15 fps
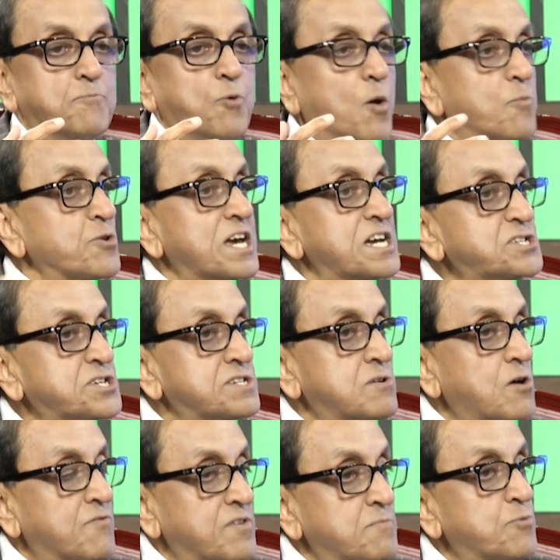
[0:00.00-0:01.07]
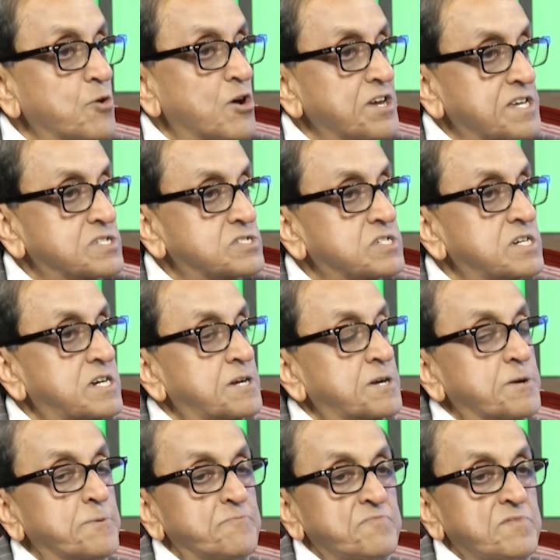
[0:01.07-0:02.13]
population of employees,
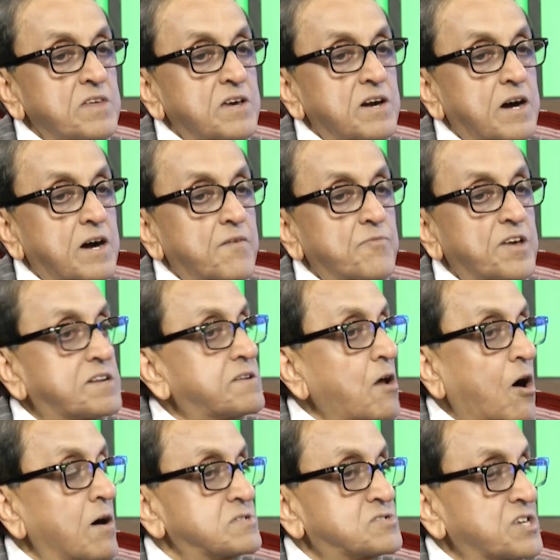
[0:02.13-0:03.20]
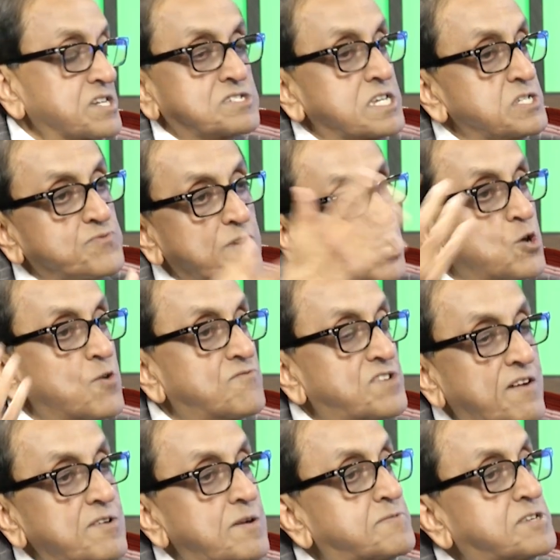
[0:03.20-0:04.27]
that successfully you have
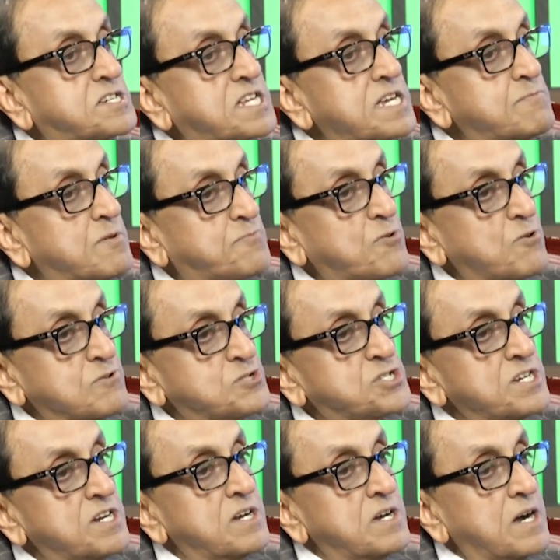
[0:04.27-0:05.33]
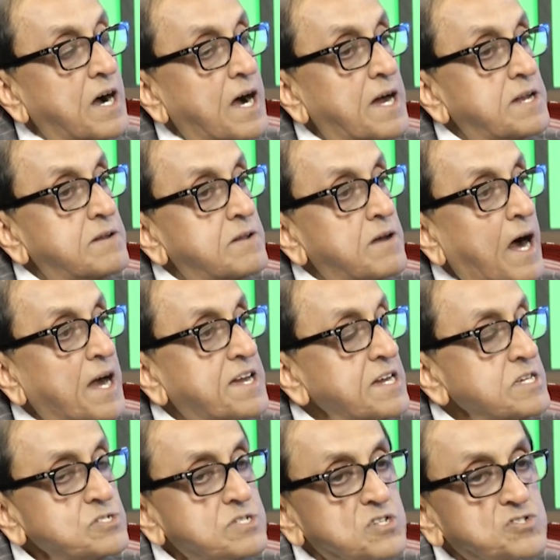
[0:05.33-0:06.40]
developed a team approach. And I
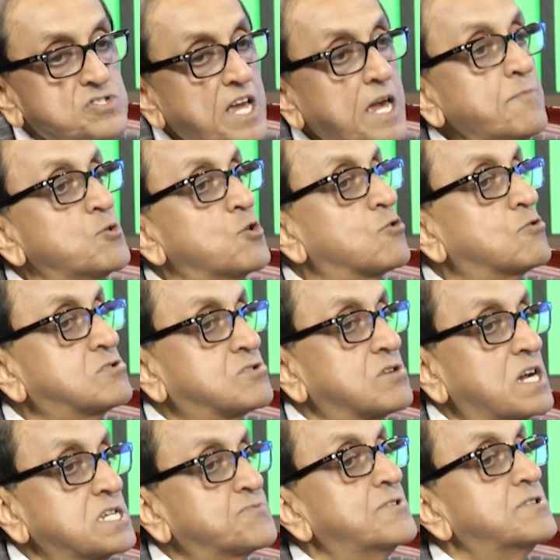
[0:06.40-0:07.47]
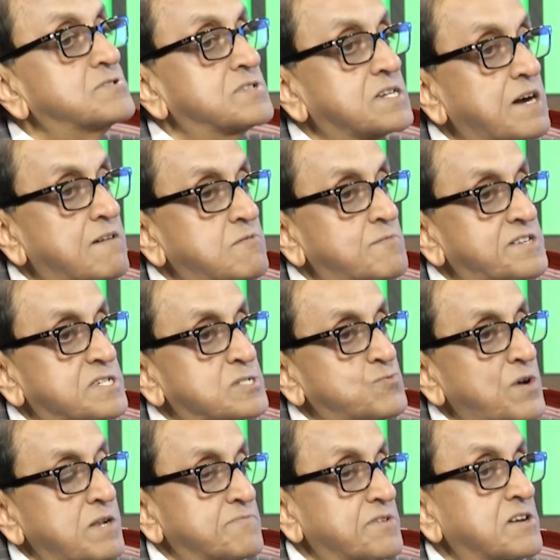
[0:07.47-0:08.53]
guess the same you could transfer to the government as well,